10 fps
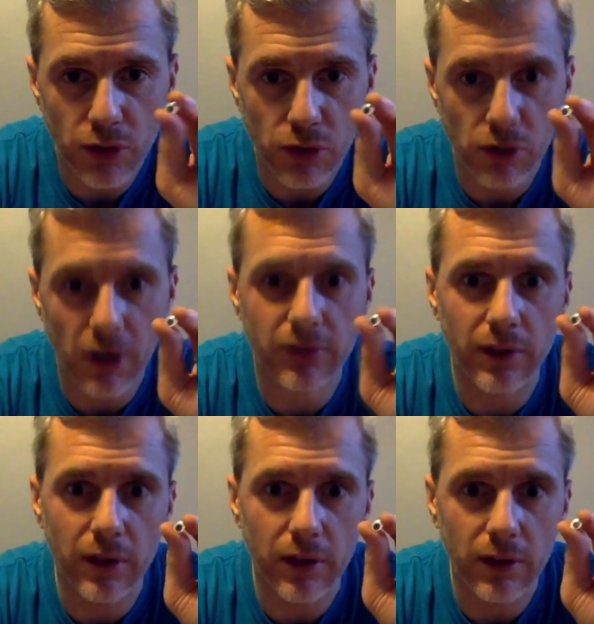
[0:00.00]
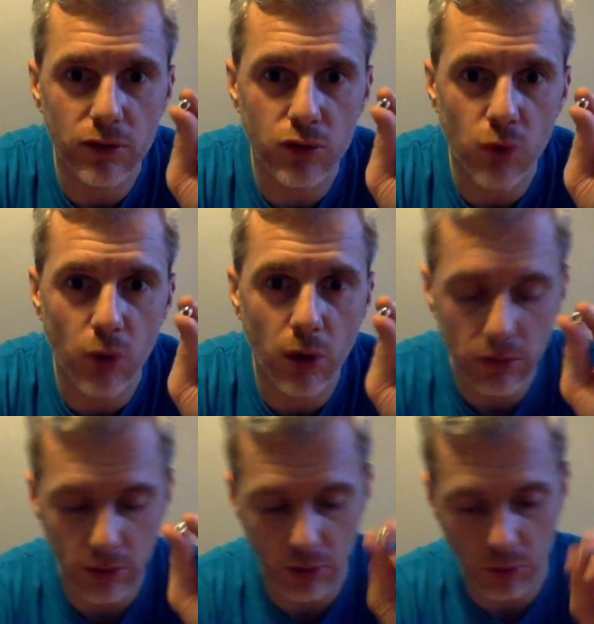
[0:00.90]
crafting drawer
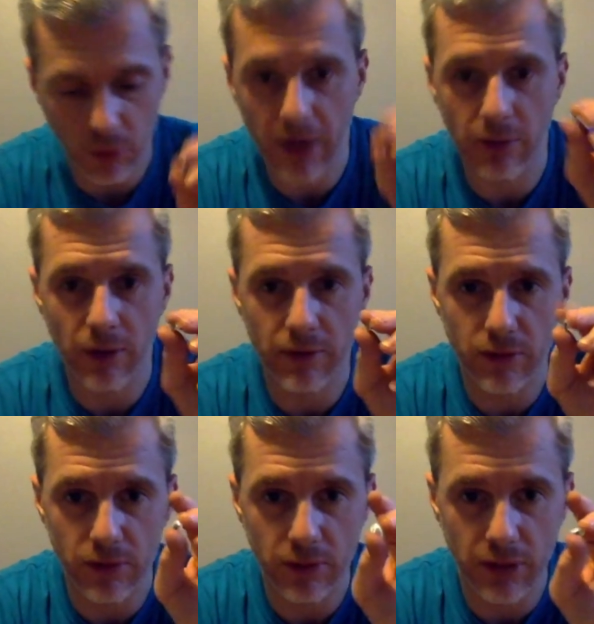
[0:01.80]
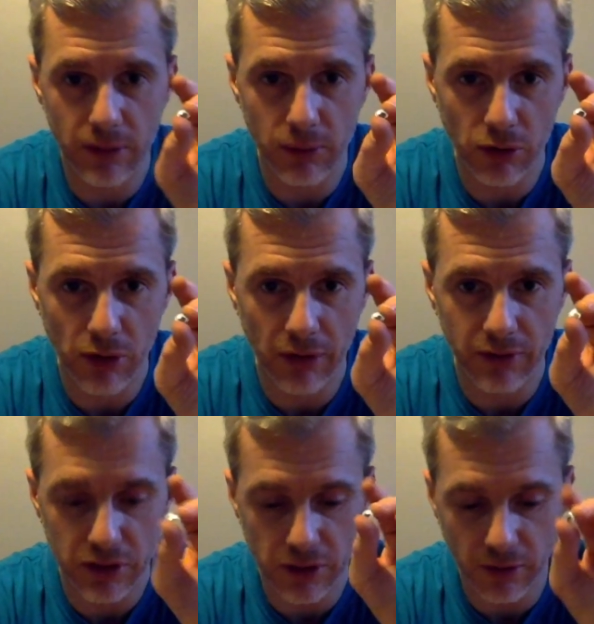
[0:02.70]
or wherever you keep your
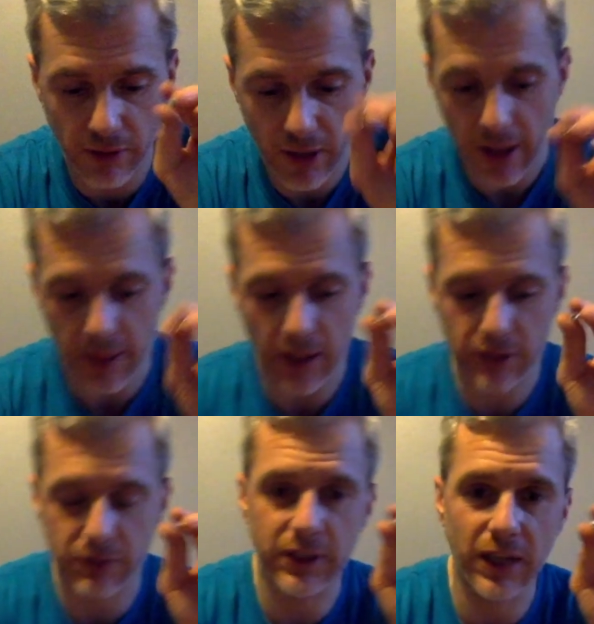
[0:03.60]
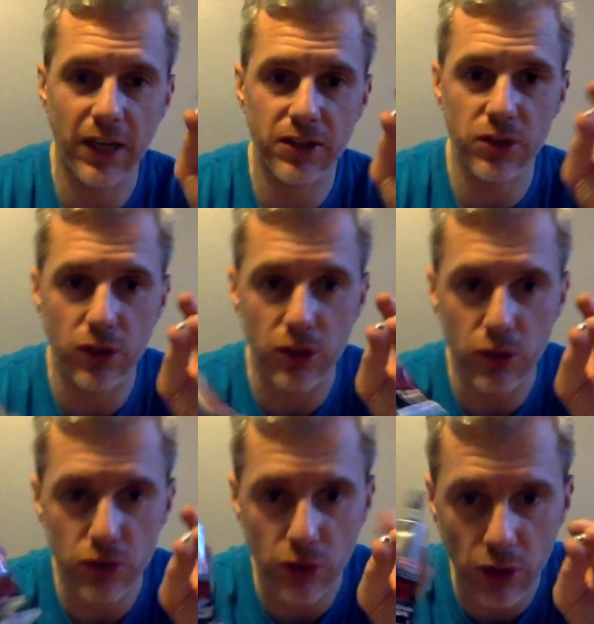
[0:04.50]
crafting stuff, that's fantastic. You could
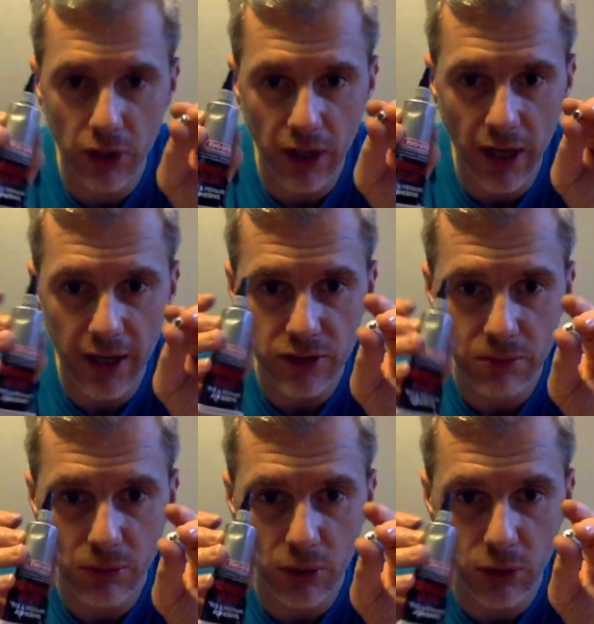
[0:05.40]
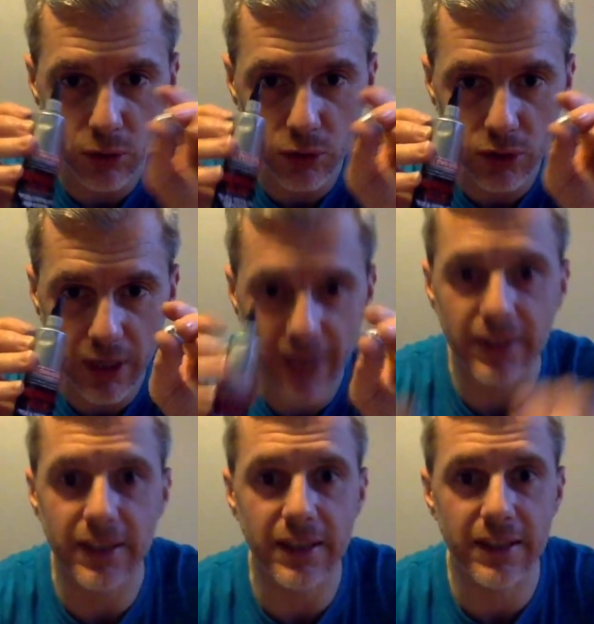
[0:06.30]
use a googly eye and some glue to add the
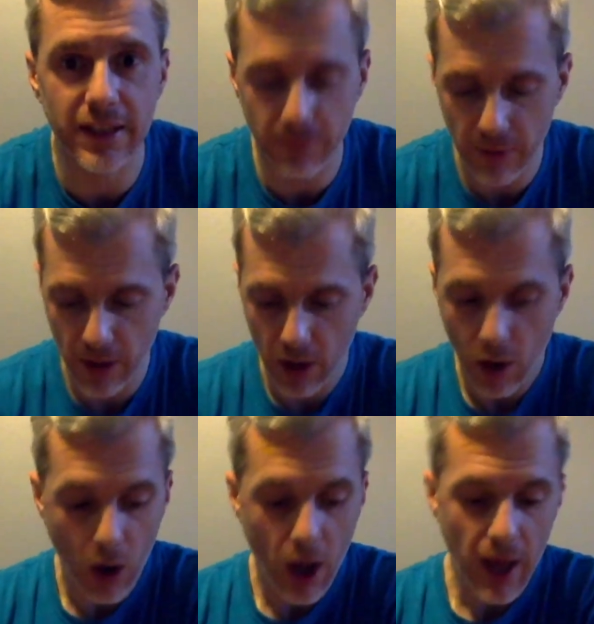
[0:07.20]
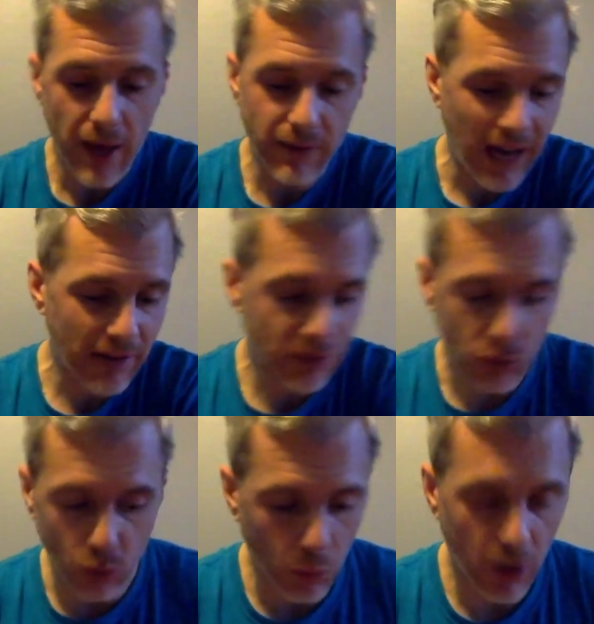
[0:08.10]
detail. If you haven't,
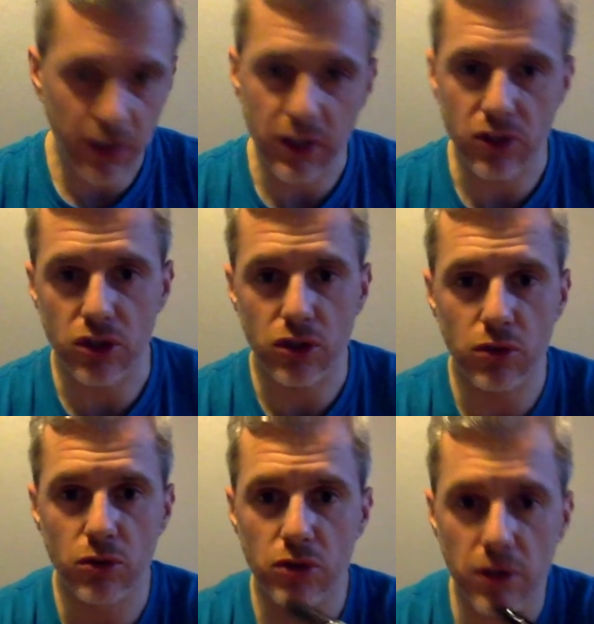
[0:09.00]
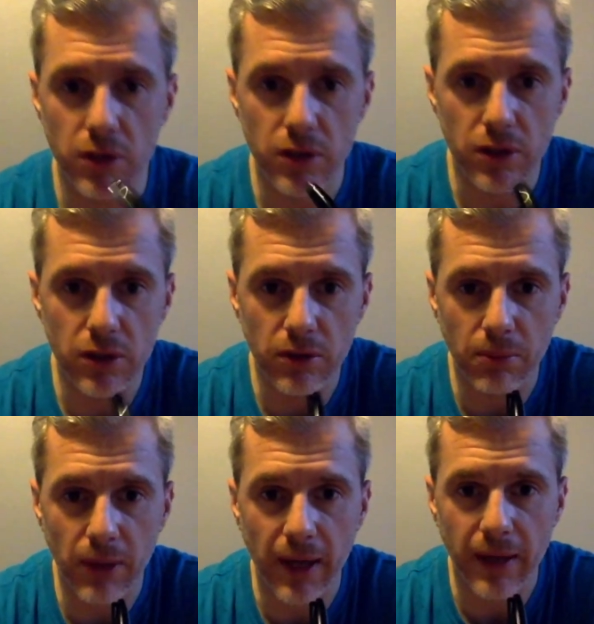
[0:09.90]
don't worry, you just use the
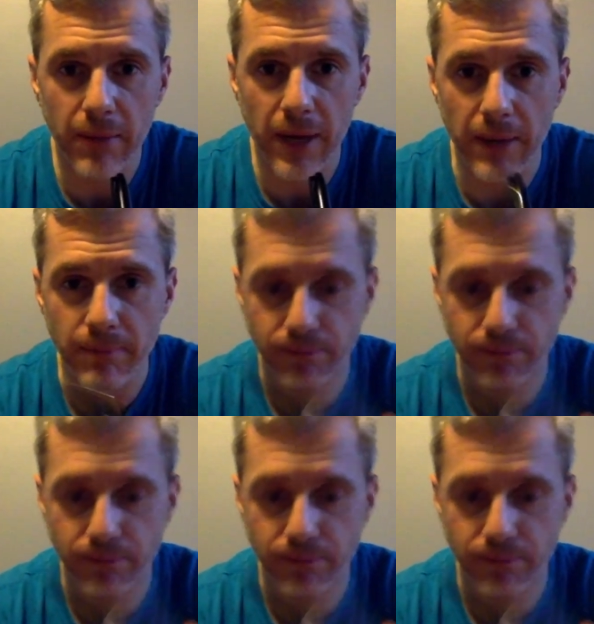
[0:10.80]
black pen.